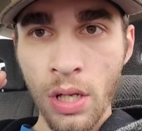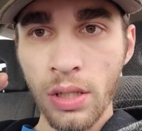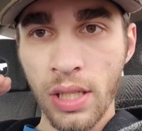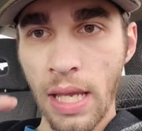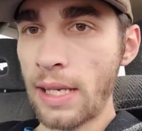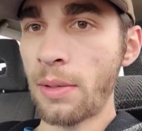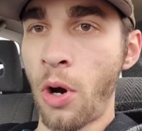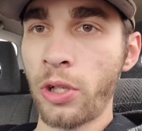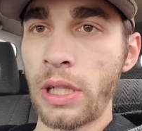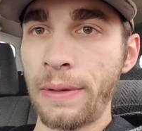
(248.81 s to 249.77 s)
Just take some
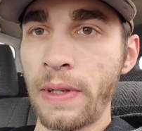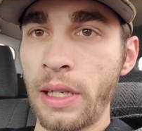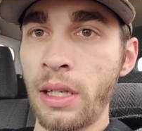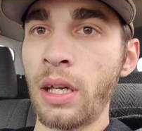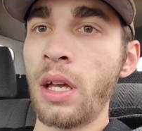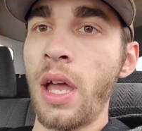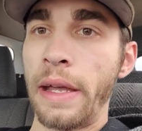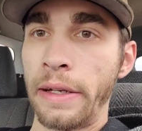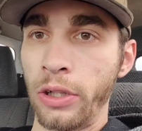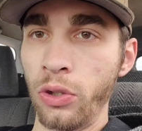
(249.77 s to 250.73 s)
R T V
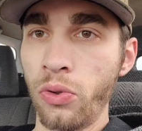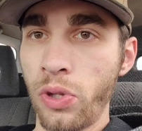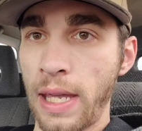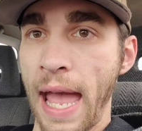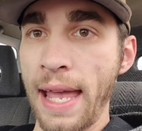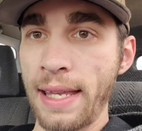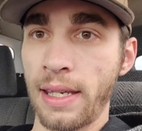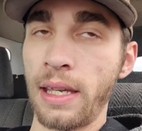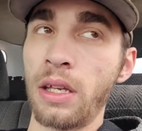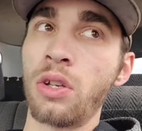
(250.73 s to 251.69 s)
and glue the
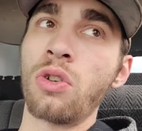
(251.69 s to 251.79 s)
gasket